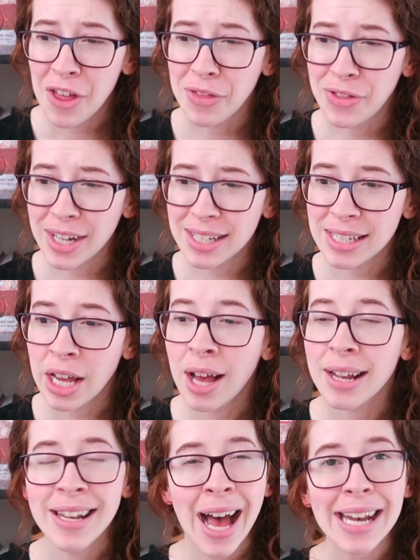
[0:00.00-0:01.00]
Thus,
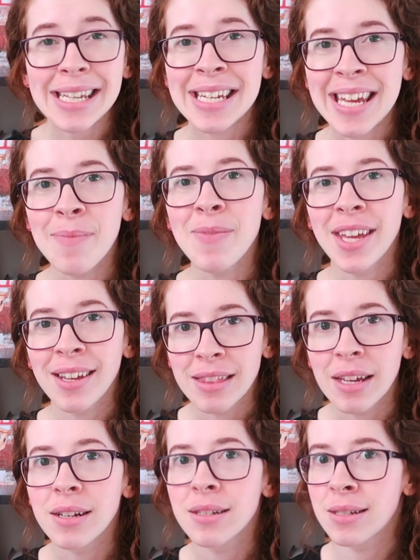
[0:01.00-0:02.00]
not keeping
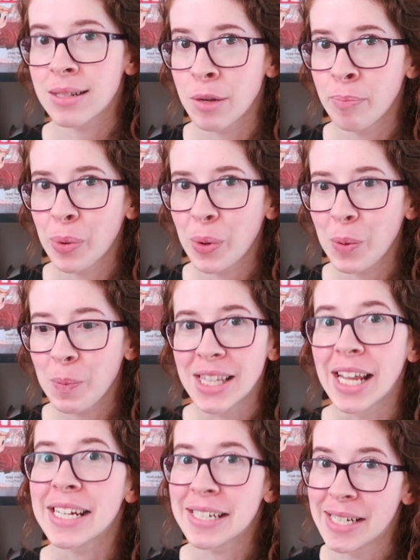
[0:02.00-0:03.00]
things simple
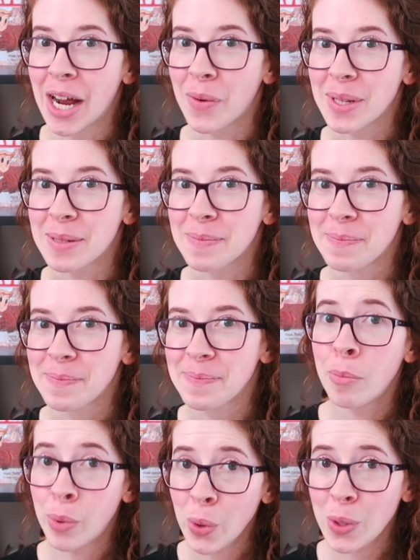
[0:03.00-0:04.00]
like Taoism.
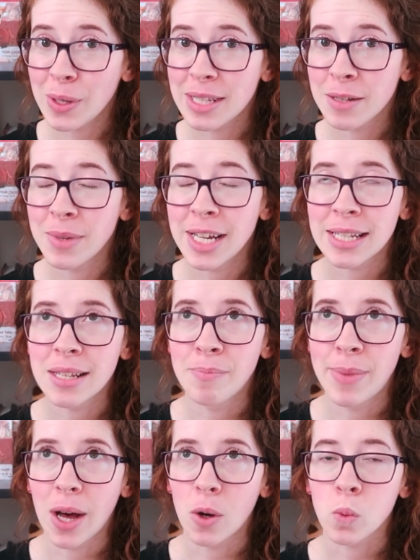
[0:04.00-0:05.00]
Buddhism is
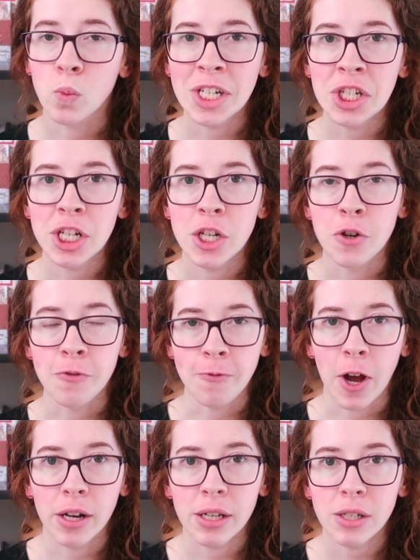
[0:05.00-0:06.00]
about reaching
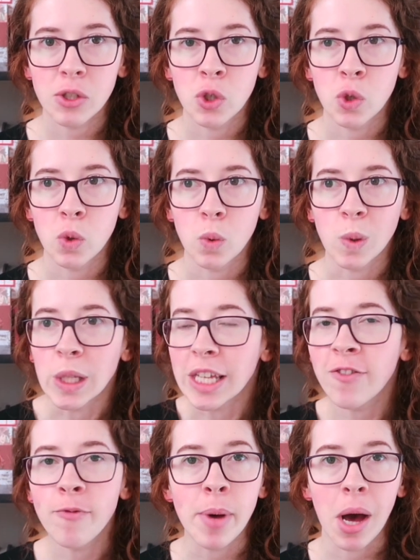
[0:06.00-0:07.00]
nirvana to
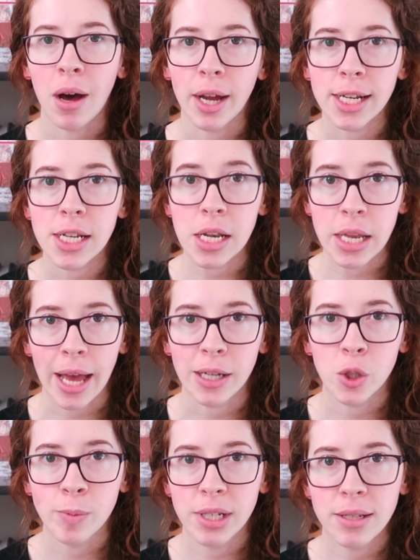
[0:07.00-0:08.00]
leave behind
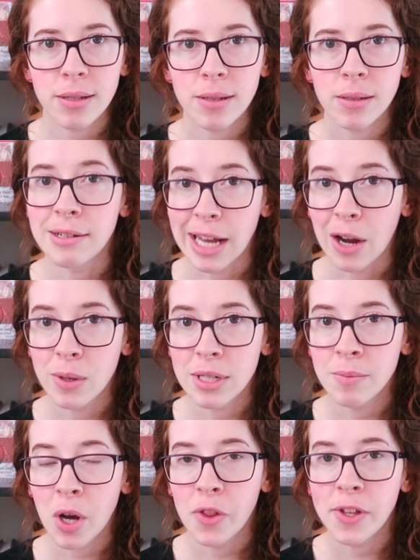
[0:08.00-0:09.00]
attachments.
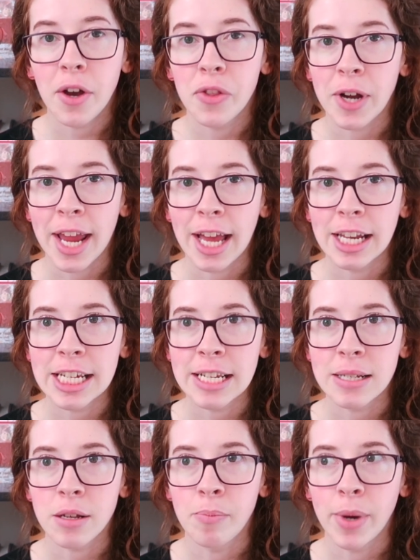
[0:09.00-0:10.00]
Taoism, on the other hand,
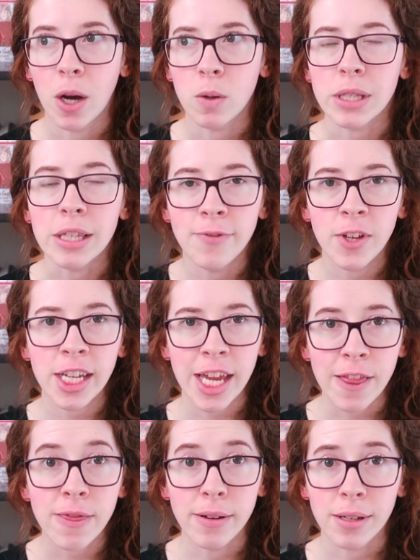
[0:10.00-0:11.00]
is about living
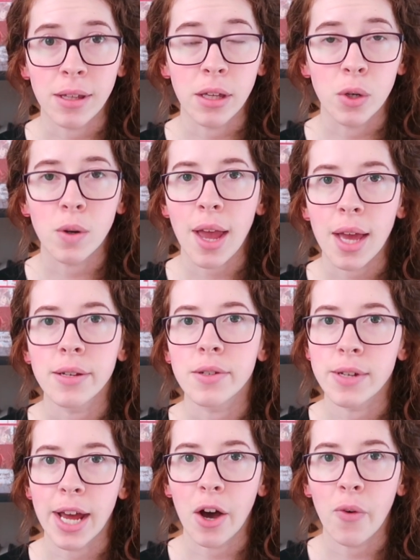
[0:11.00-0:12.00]
in the here
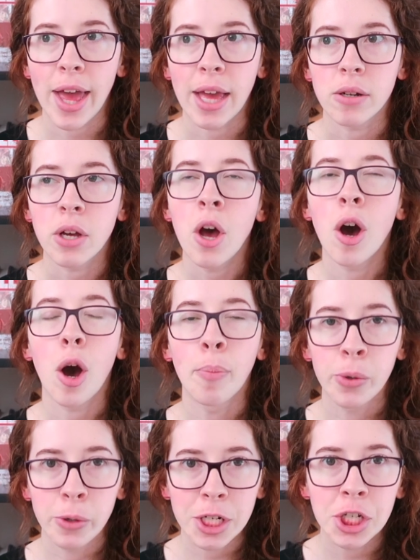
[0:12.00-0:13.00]
and now and
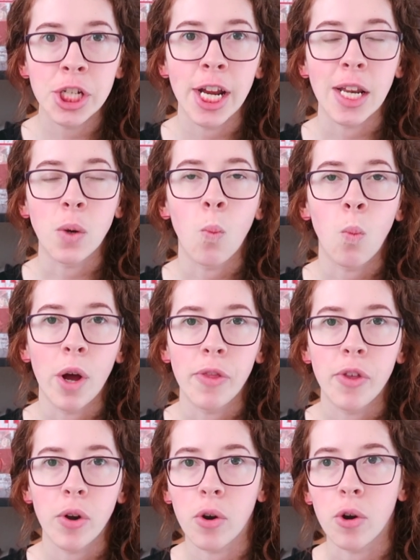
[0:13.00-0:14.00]
appreciating
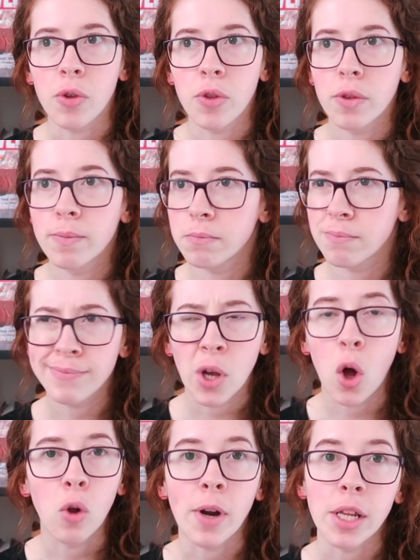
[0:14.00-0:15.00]
what the earth
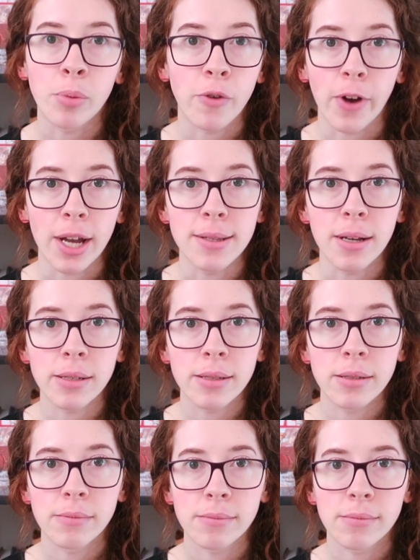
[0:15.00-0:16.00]
already provides
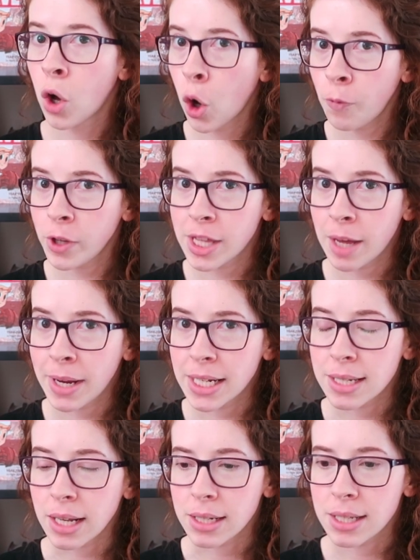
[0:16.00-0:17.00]
us. Hopefully that
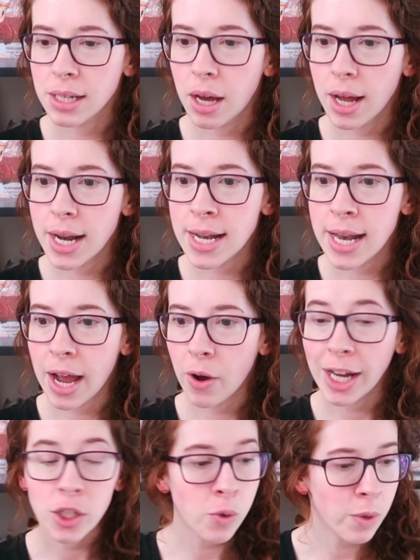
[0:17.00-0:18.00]
made sense. Now,
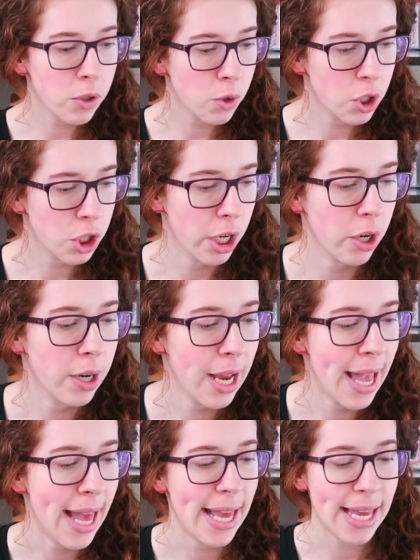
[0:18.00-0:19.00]
I do want to share
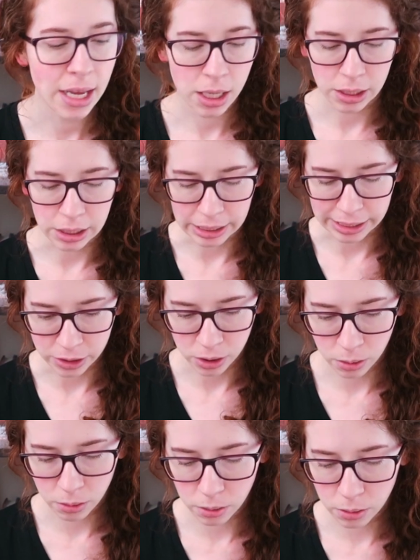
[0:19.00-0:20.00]
a
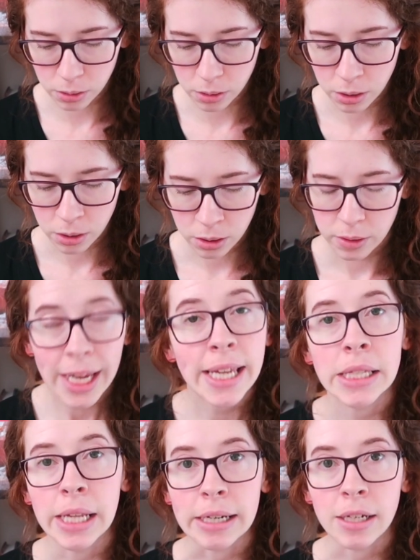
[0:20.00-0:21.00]
little
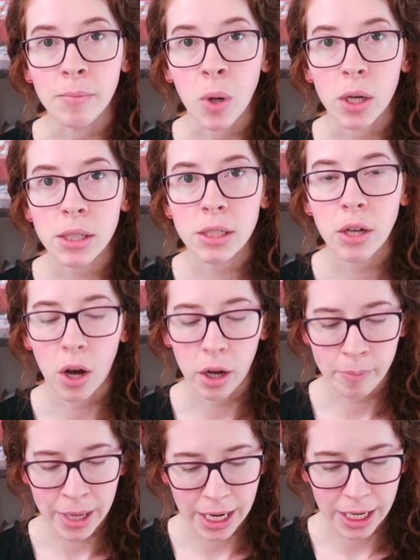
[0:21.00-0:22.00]
enlightening part
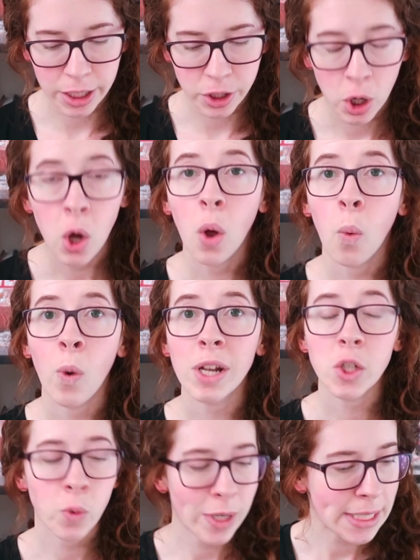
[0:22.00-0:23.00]
on page
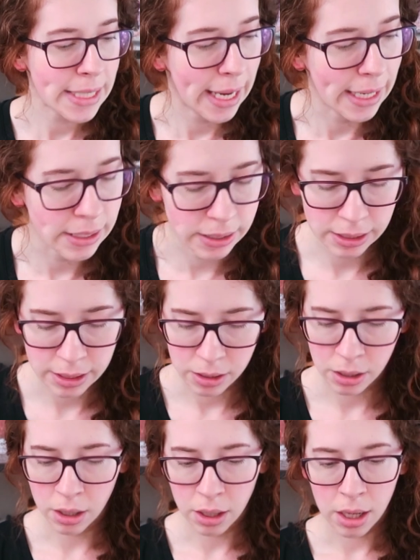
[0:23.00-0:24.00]
128.
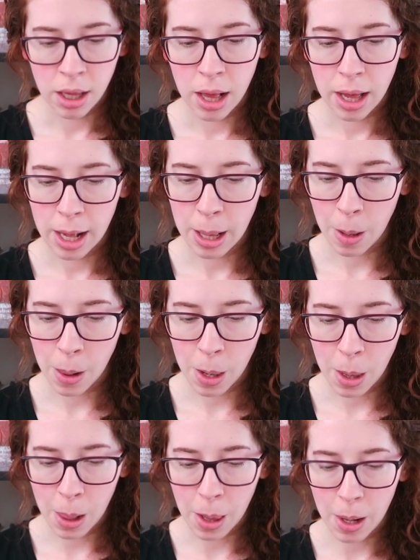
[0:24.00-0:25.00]

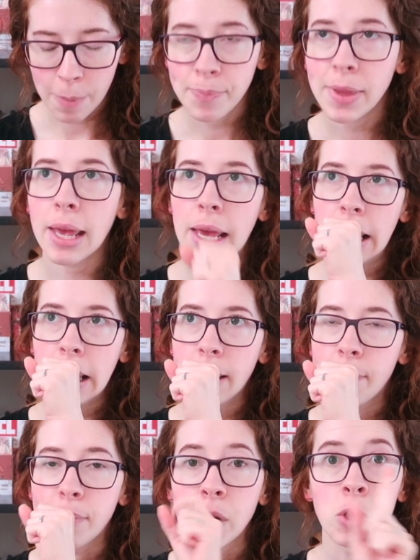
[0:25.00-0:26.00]

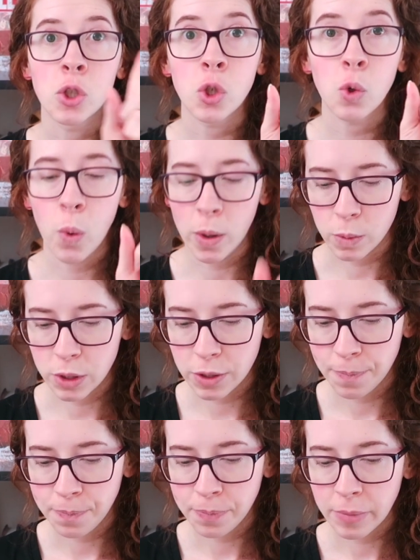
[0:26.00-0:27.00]
To quote,